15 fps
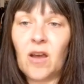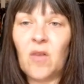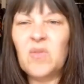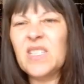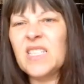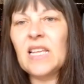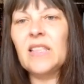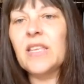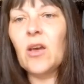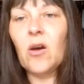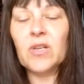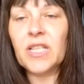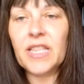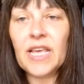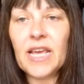I would sell the
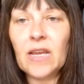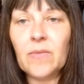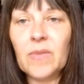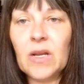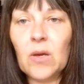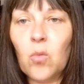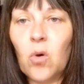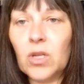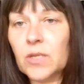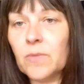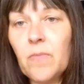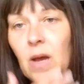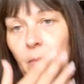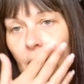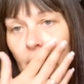odd thing, but it
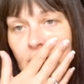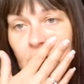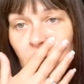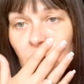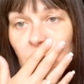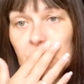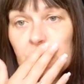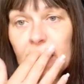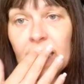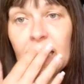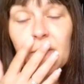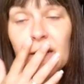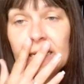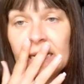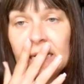wasn't my main source of
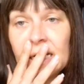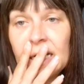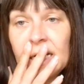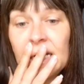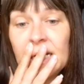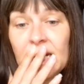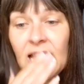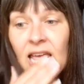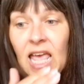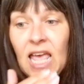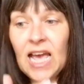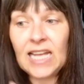income. I didn't need it.